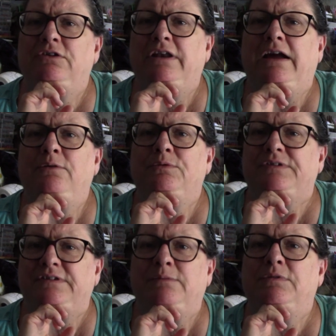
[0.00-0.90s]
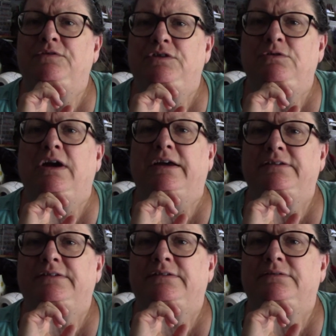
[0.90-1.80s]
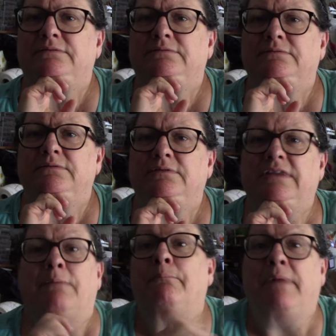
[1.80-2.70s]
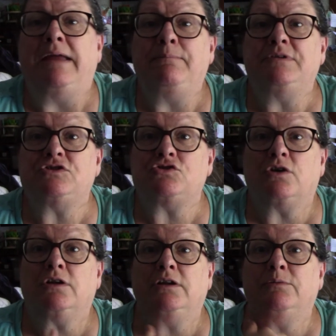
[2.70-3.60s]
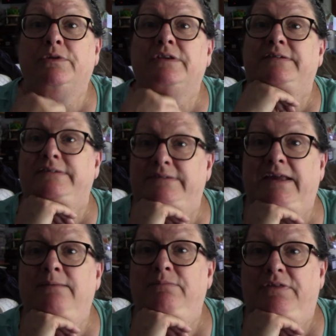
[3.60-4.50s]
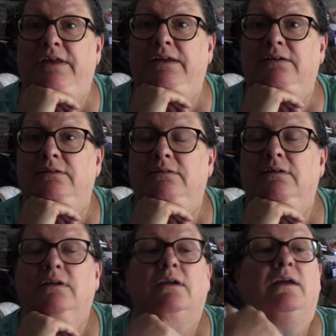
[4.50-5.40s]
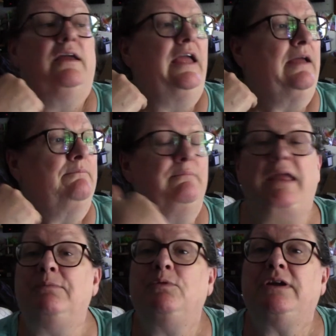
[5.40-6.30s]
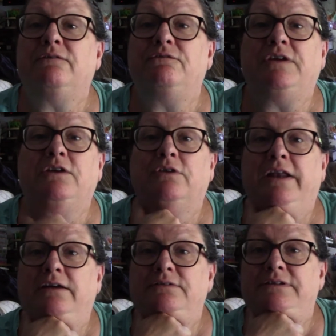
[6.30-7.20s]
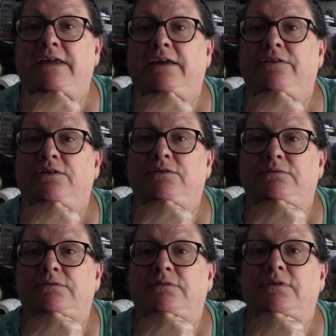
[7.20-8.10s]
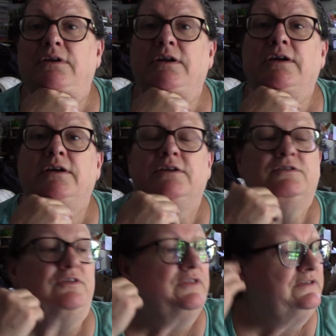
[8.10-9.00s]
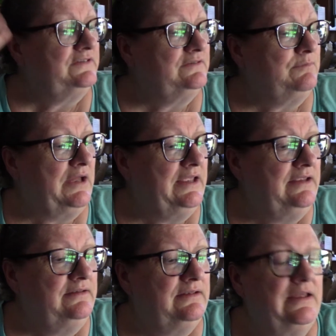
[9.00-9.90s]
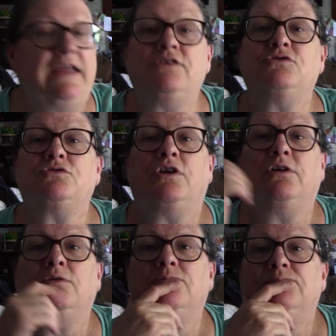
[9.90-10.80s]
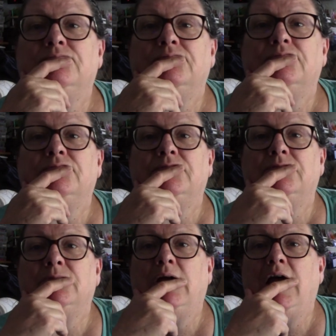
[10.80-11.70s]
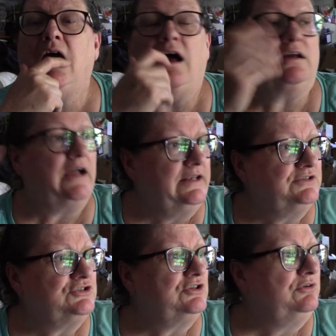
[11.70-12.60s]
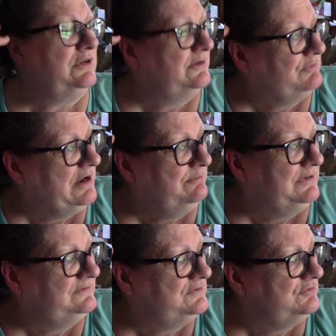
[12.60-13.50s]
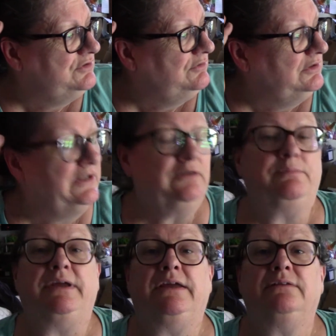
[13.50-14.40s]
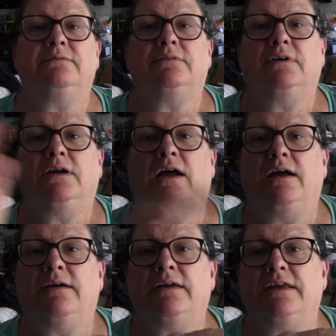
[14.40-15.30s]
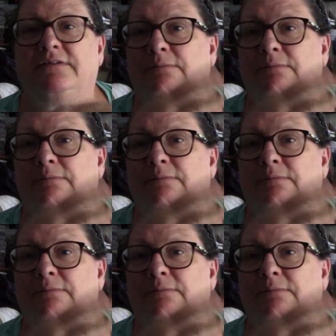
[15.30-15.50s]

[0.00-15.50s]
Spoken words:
it out with some of you guys that might be struggling with the same thing. And maybe we can figure it out together. So this is my intro. I'll kind of show you around my studio a little bit. It's a